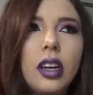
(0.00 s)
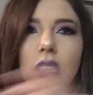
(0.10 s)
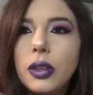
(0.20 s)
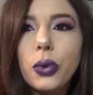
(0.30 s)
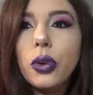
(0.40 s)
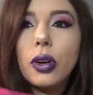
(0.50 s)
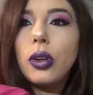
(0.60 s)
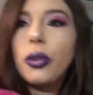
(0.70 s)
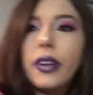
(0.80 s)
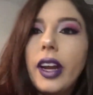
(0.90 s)
a little
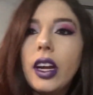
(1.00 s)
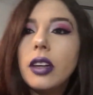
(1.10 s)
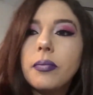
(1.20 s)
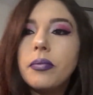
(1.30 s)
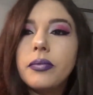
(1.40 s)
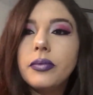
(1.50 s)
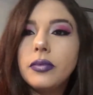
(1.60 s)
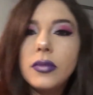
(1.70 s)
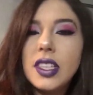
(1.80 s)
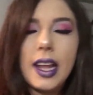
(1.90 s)
girl over here
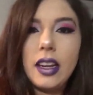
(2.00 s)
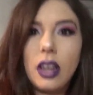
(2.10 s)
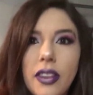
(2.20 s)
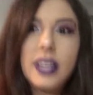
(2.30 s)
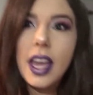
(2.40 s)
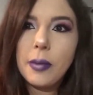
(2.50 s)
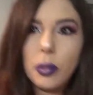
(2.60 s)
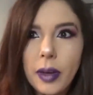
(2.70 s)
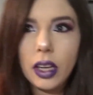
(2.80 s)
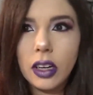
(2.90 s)
standing on the table
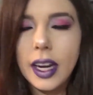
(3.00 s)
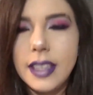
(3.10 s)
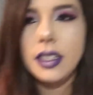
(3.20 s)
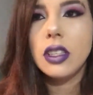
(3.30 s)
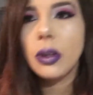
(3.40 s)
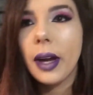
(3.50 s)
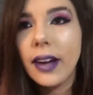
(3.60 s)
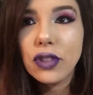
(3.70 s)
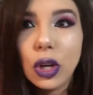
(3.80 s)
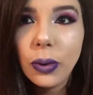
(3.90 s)
being crazy, so I
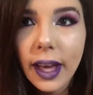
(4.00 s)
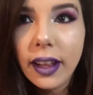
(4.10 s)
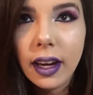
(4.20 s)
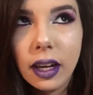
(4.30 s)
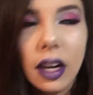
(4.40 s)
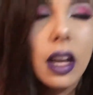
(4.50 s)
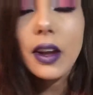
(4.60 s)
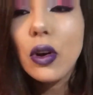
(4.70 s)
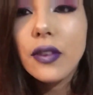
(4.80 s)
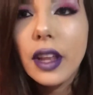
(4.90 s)
have to go yell at her. I
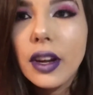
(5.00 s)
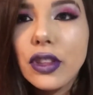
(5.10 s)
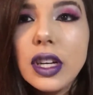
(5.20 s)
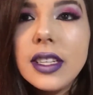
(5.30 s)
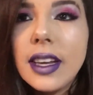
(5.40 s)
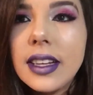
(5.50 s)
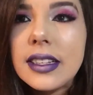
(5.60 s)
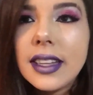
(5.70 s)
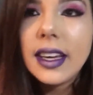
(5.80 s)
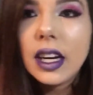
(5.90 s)
go over there, 30
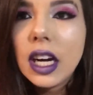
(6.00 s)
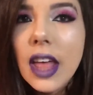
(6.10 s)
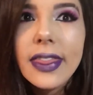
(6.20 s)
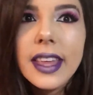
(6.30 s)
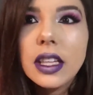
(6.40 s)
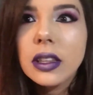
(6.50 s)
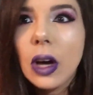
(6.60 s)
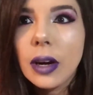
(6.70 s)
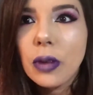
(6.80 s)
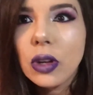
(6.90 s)
seconds later, the
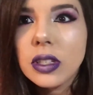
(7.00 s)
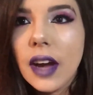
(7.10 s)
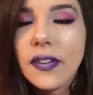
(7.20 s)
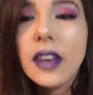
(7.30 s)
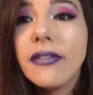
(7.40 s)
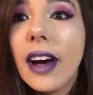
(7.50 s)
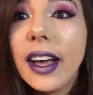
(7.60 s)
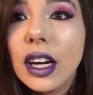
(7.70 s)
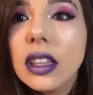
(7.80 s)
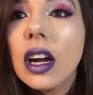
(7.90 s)
alarm goes off. The
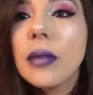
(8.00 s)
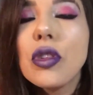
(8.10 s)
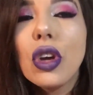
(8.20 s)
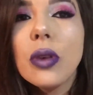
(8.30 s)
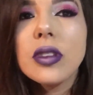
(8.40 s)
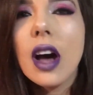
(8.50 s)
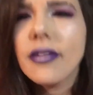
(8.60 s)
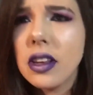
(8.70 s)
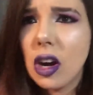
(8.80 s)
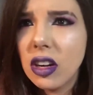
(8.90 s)
fire alarm goes off,
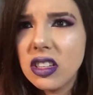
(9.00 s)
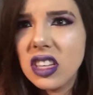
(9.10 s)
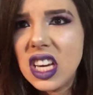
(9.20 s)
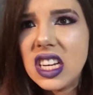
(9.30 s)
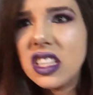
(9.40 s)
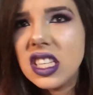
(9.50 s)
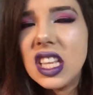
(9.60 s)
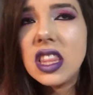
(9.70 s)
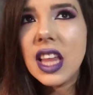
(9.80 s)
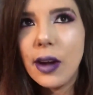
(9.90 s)
and honestly, it is the
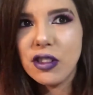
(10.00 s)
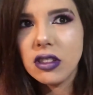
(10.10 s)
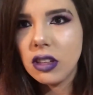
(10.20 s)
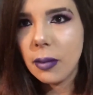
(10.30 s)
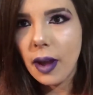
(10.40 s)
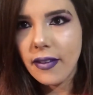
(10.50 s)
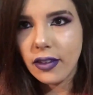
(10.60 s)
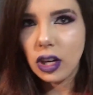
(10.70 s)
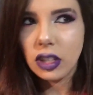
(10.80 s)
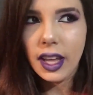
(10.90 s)
loudest alarm I've ever
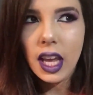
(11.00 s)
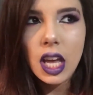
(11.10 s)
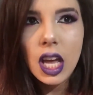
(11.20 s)
heard. Like,